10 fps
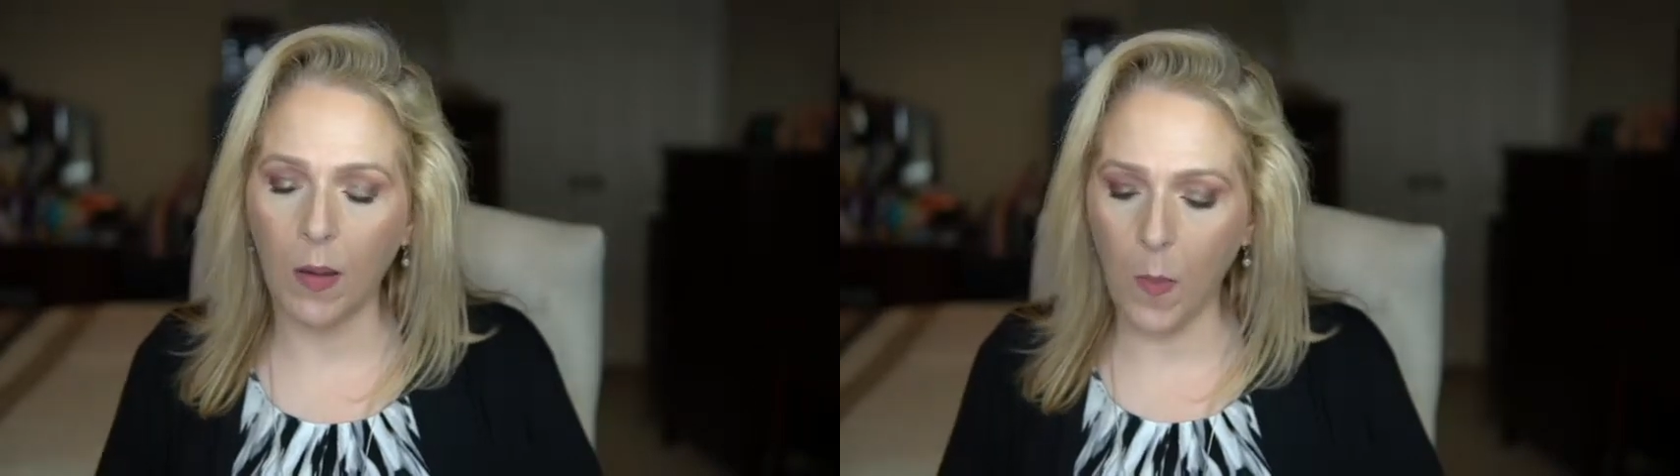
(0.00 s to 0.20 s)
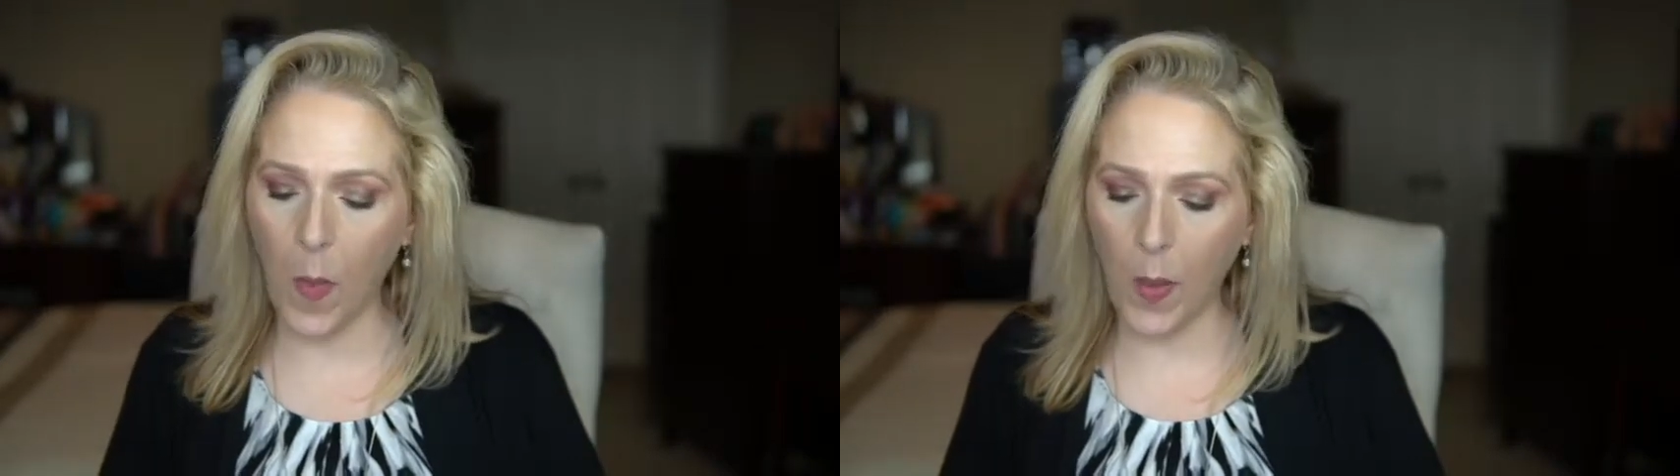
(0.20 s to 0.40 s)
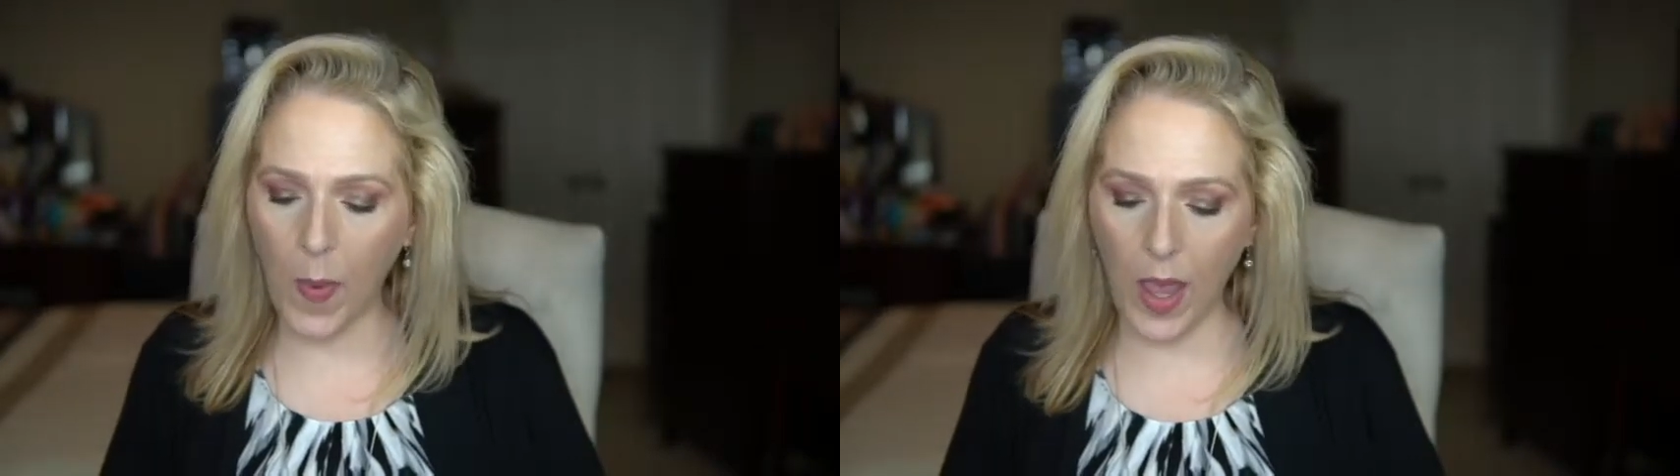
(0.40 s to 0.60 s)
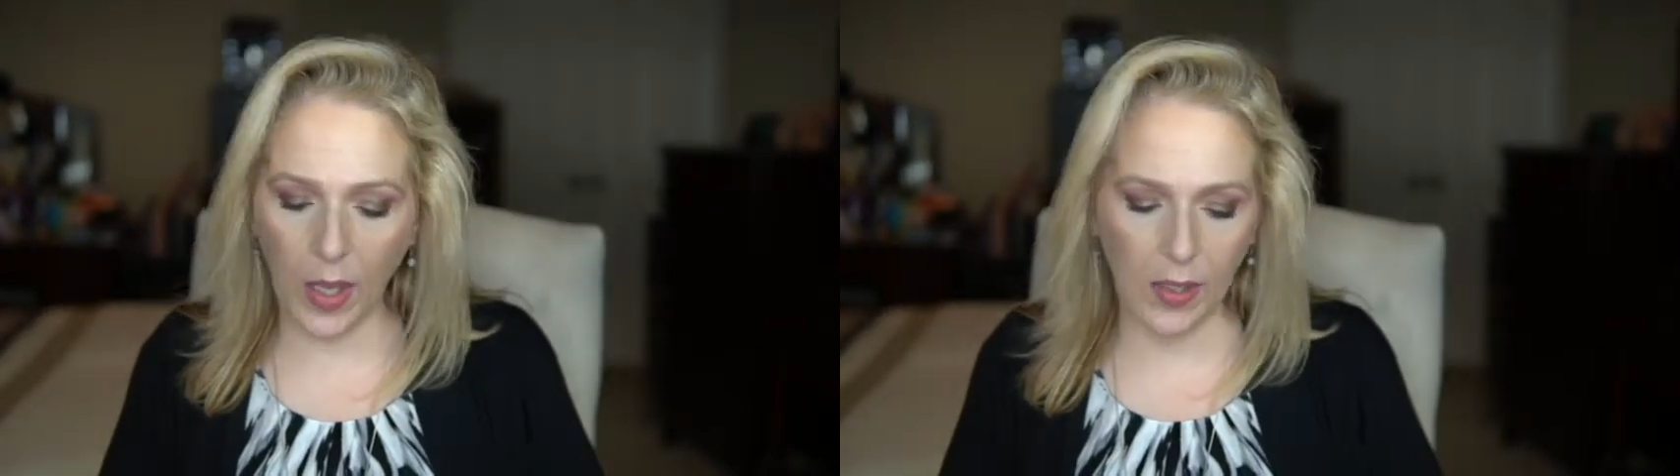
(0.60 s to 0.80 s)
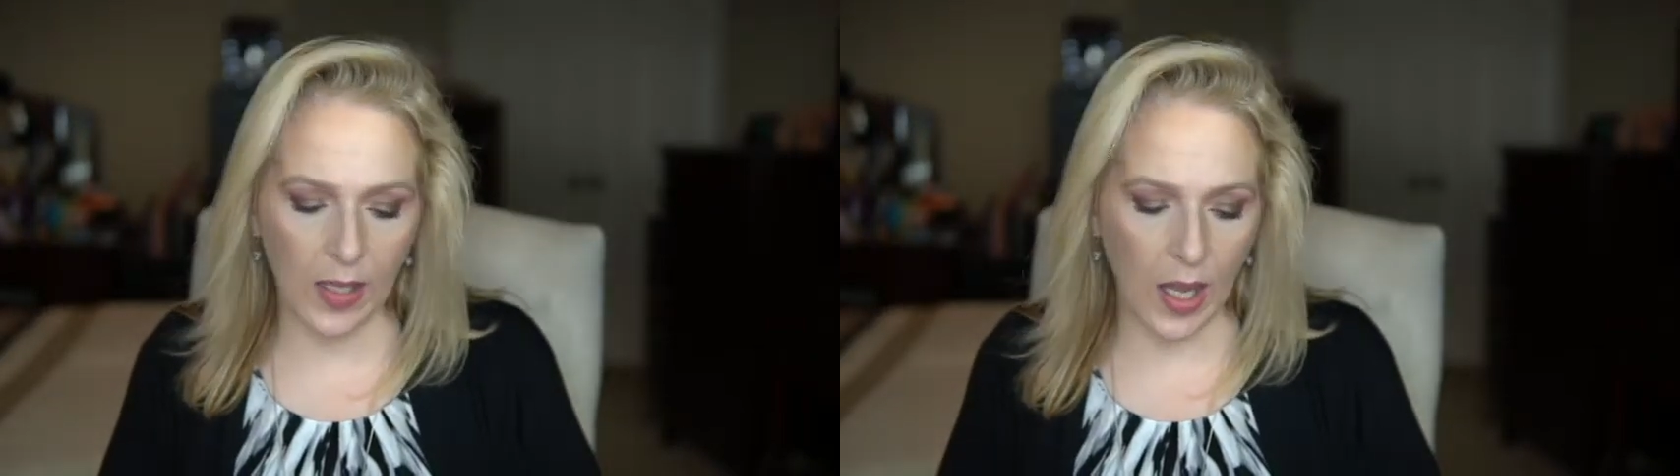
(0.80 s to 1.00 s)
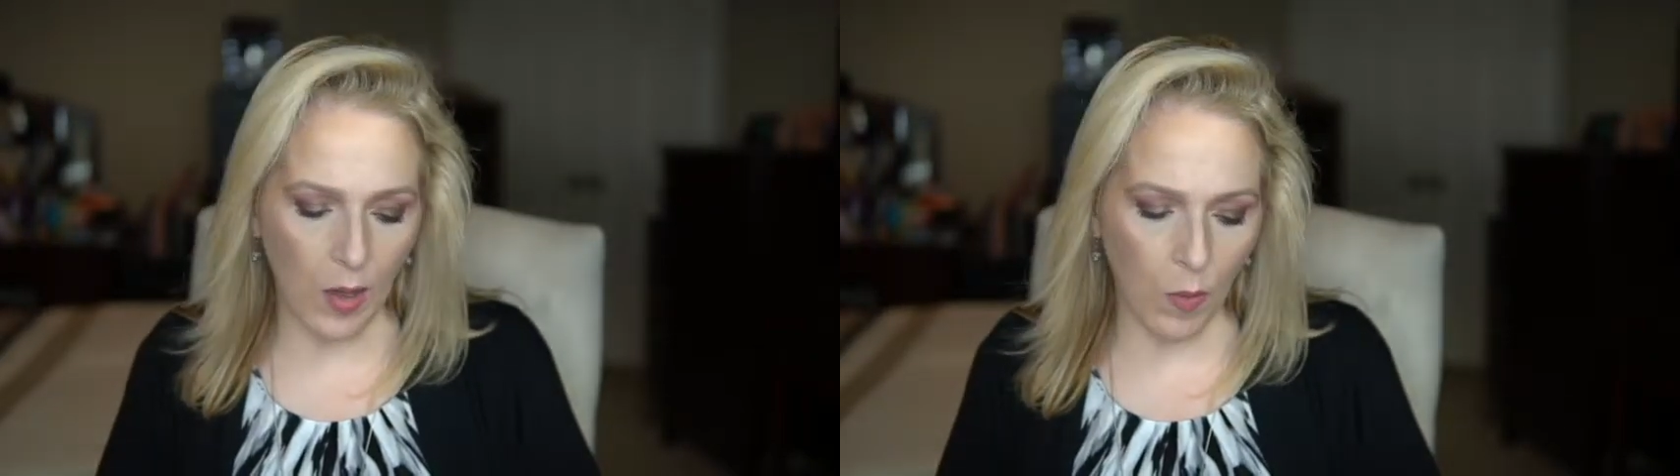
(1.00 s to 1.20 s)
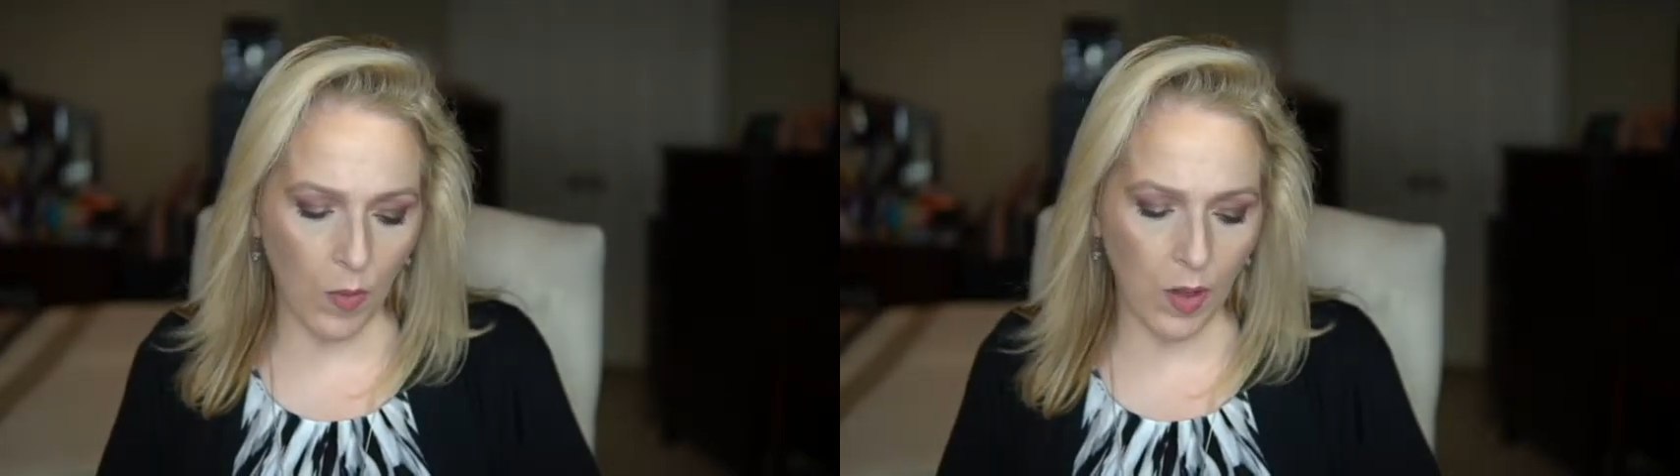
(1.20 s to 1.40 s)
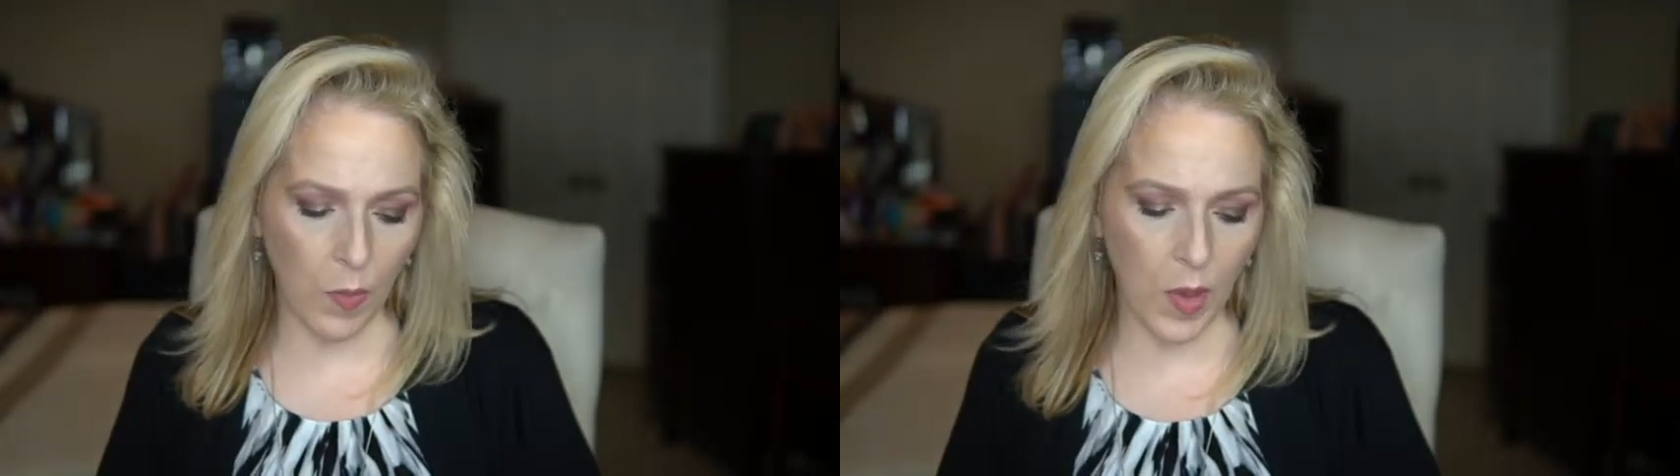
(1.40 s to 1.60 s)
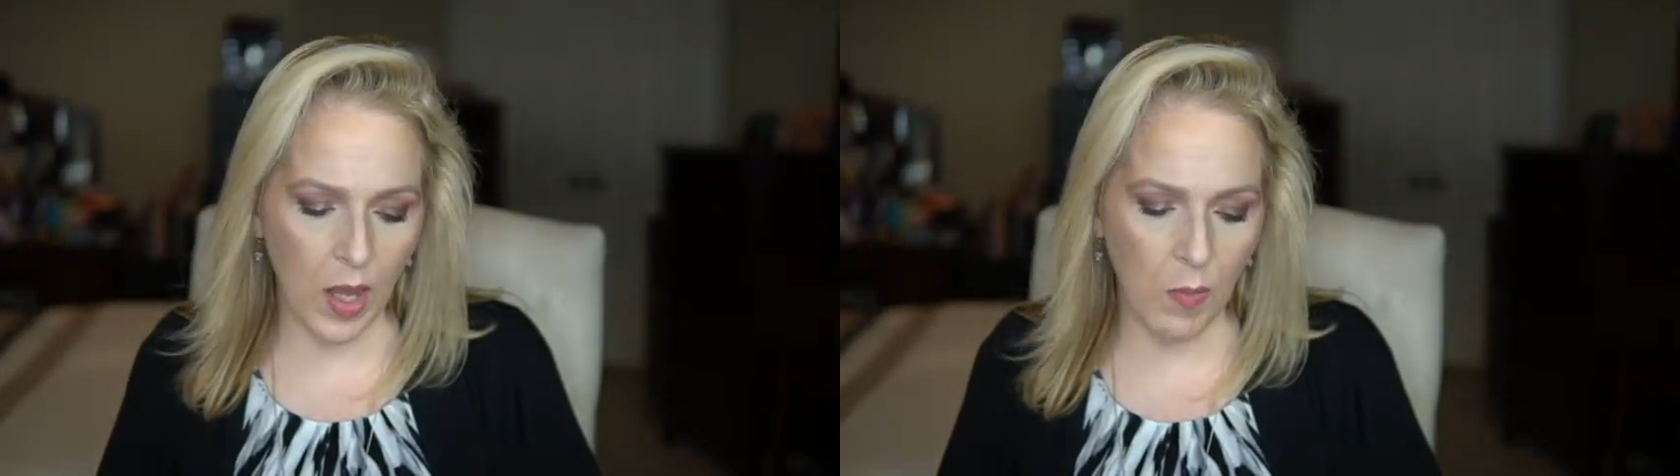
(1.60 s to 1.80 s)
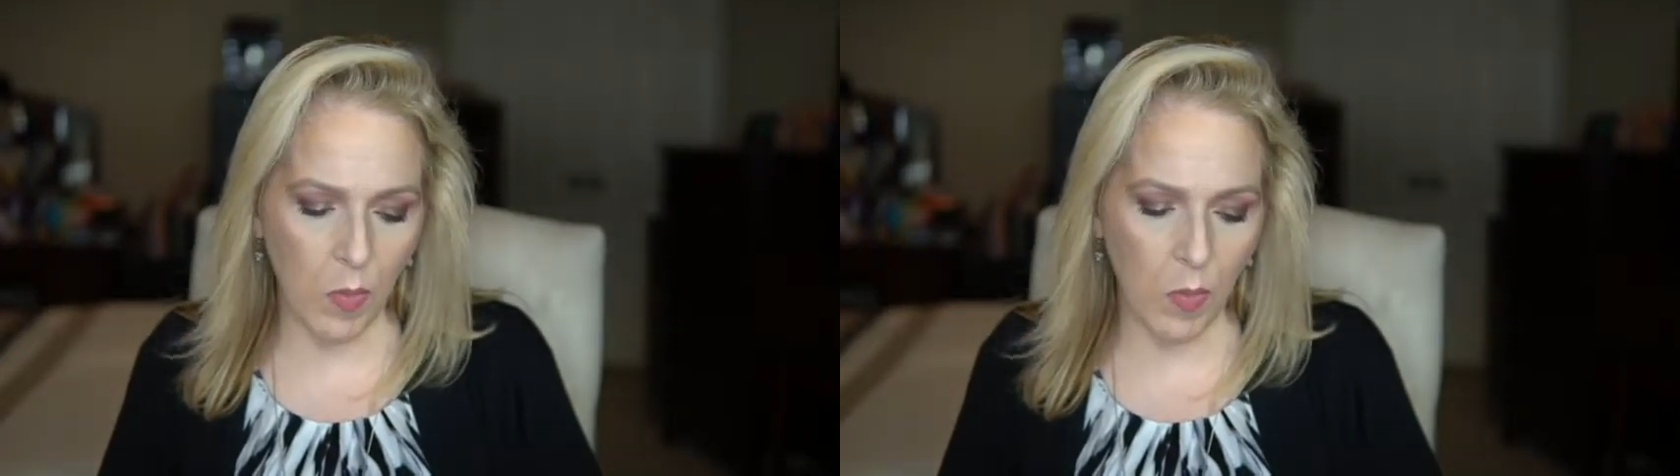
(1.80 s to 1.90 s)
my bag and take it with me.